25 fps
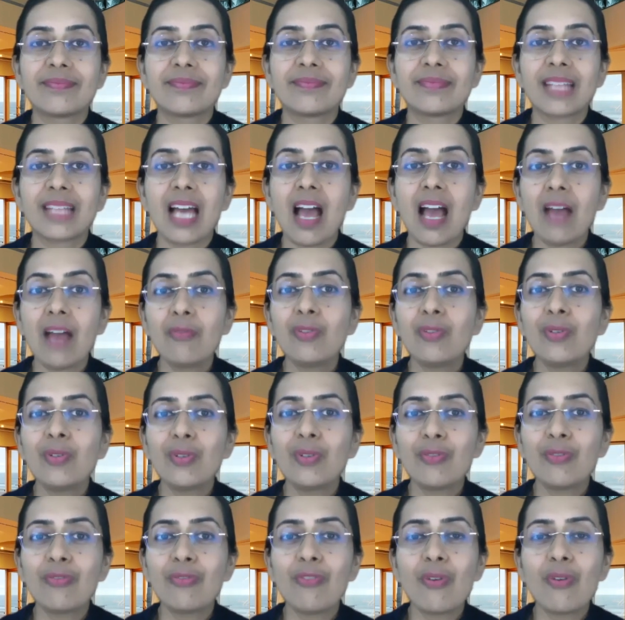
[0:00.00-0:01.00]
I would
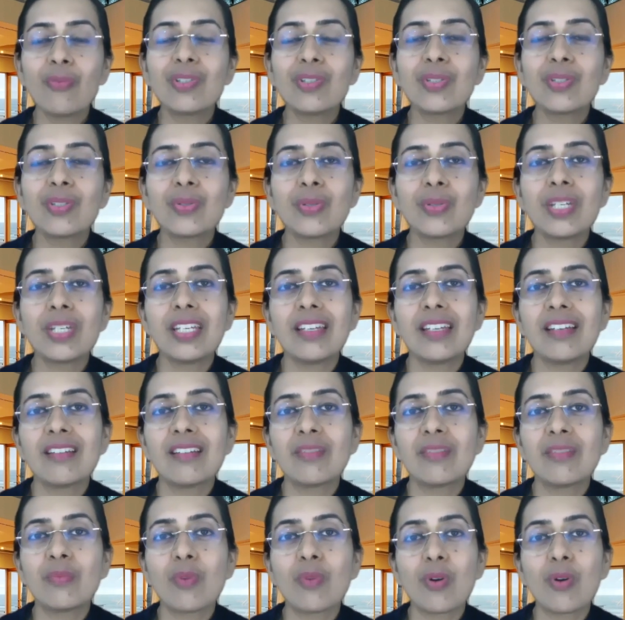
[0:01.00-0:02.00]
look forward to
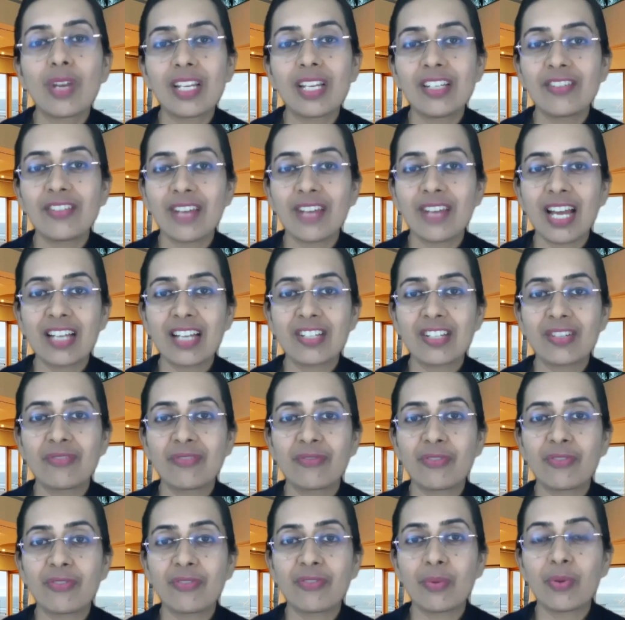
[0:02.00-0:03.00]
hear more interaction
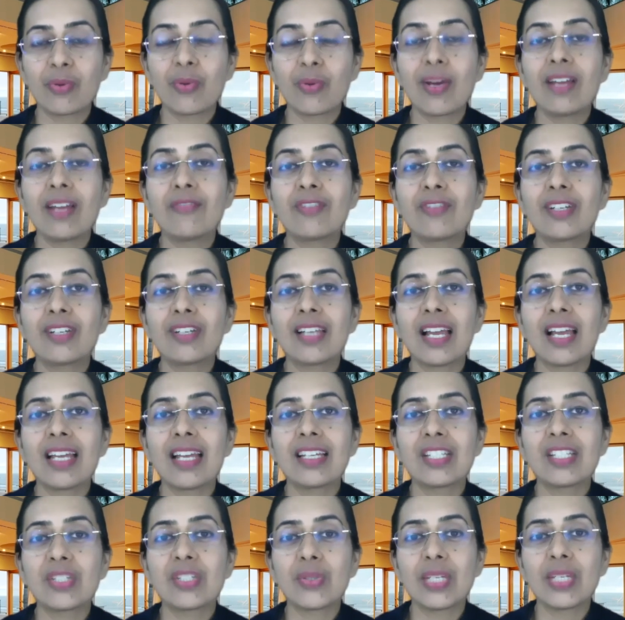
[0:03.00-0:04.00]
from you. I would
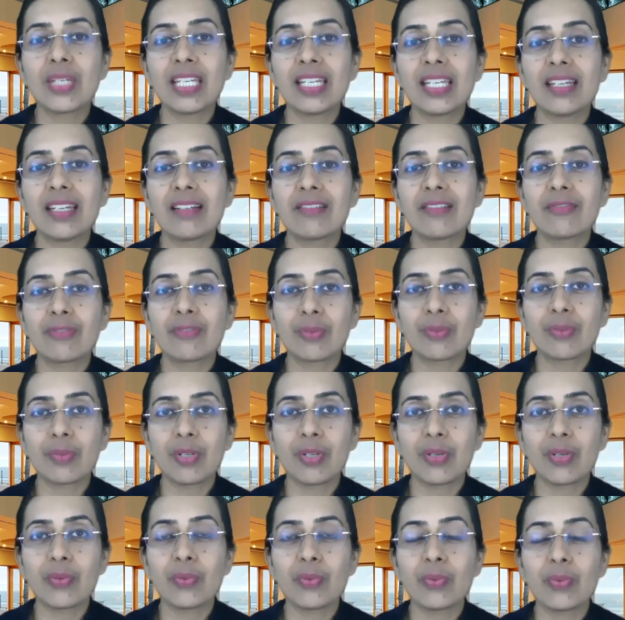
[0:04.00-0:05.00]
like to hear from
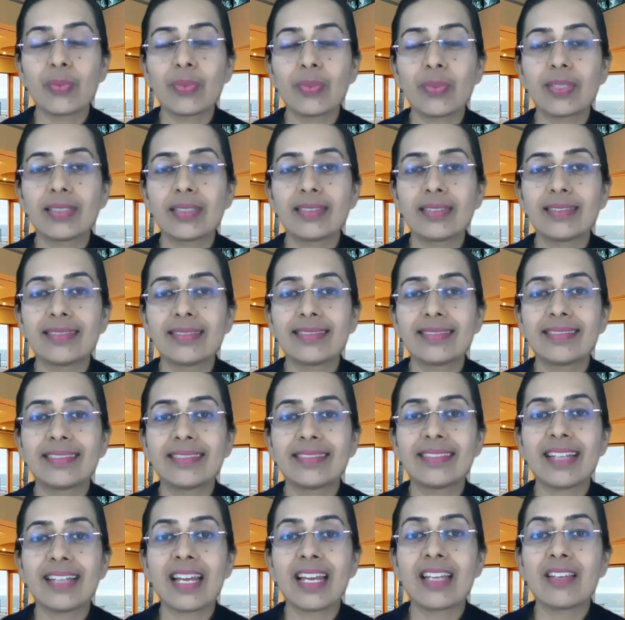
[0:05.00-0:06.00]
you
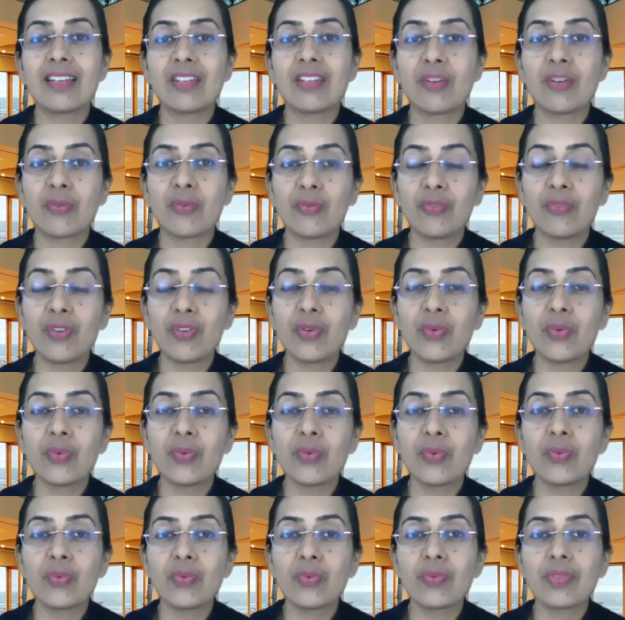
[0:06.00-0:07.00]
and your
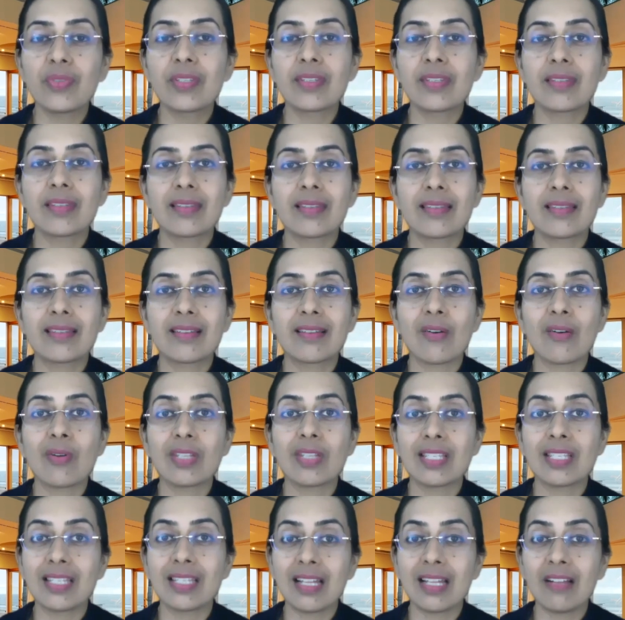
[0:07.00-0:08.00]
views
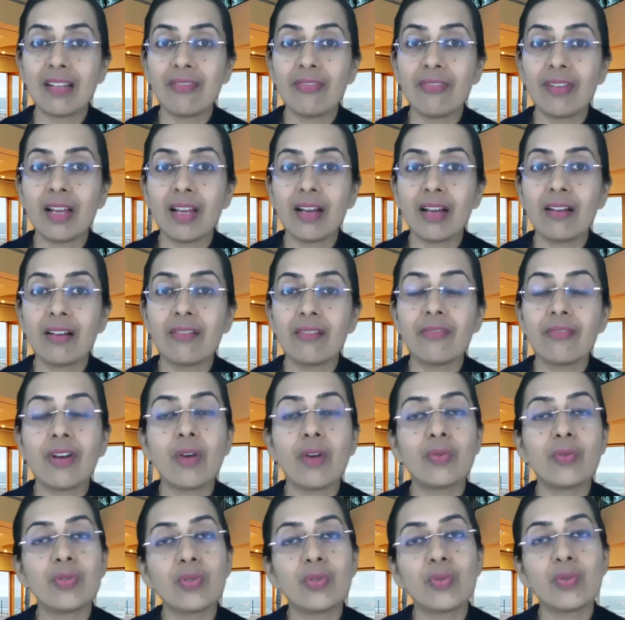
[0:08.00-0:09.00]
on self-love.
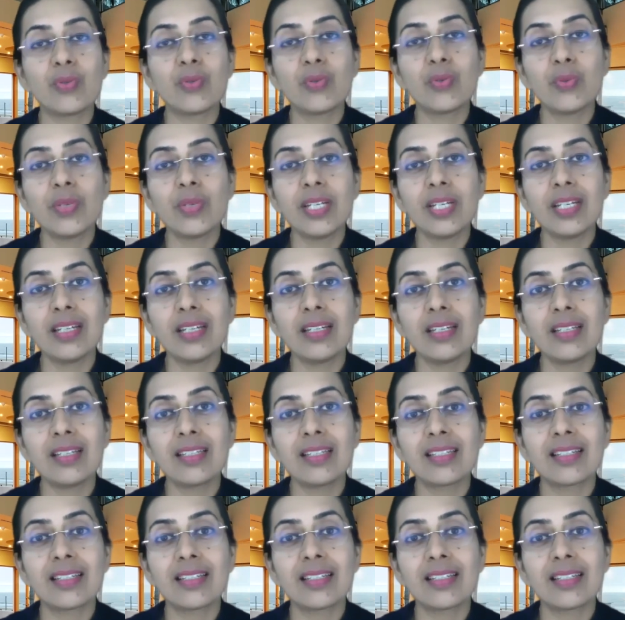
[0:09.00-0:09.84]
How do you do it?